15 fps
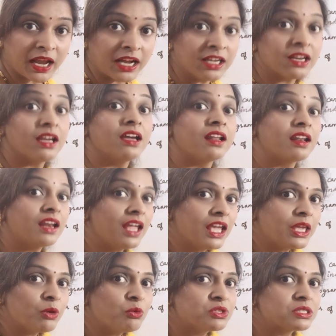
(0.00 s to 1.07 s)

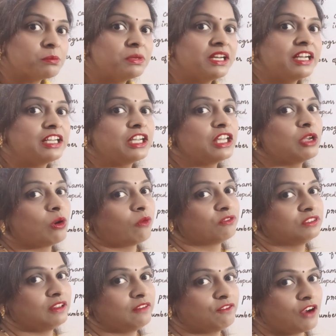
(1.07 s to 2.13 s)
reusability of the
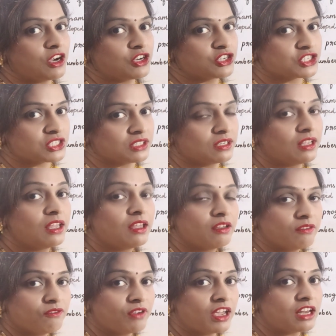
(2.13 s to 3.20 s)
function
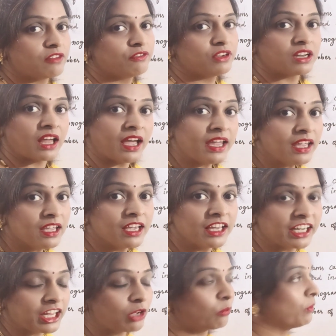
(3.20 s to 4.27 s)
wherever I
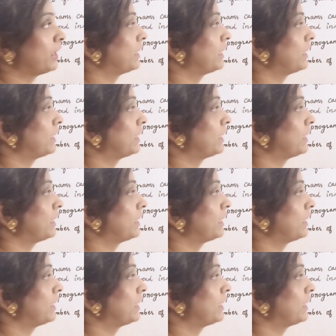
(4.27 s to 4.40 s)
require.